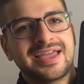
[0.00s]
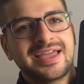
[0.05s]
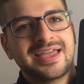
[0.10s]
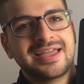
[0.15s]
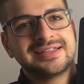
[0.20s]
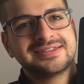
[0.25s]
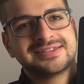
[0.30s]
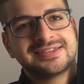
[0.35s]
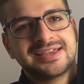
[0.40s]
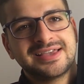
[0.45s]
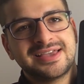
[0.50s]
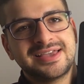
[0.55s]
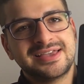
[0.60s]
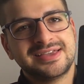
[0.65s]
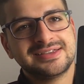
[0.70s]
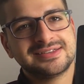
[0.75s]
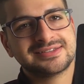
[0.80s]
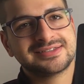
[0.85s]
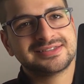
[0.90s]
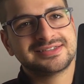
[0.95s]
It's
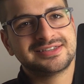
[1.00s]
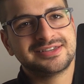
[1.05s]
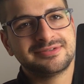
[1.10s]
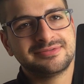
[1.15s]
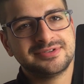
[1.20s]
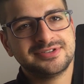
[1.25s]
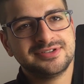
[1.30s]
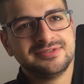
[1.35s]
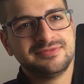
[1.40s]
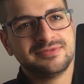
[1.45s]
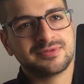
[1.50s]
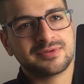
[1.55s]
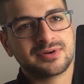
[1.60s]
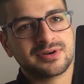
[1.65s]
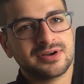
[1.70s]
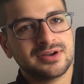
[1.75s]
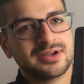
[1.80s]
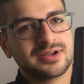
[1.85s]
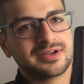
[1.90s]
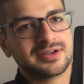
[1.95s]
a series of
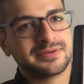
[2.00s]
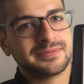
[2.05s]
work